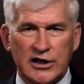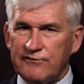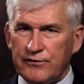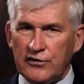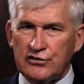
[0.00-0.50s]
At
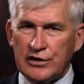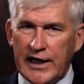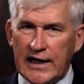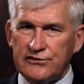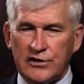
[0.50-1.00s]
first
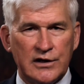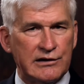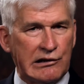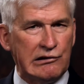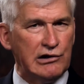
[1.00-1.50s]
glance,
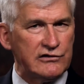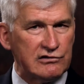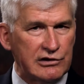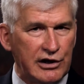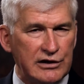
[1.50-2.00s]
it looks
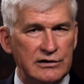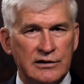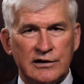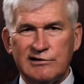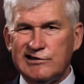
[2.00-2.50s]
good,
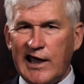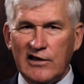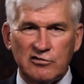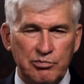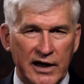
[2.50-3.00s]

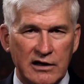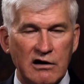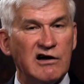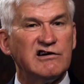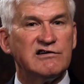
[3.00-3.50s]
tastes
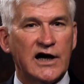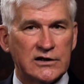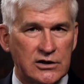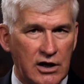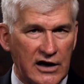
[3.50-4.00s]
better,
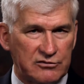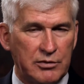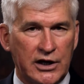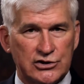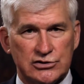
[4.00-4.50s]
doesn't cost
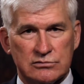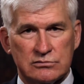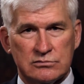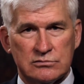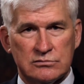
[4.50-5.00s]
much.
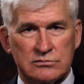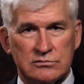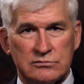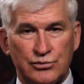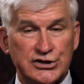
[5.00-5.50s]

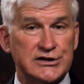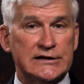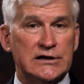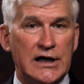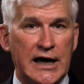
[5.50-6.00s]
What's
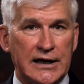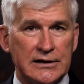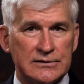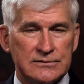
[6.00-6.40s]
not to like?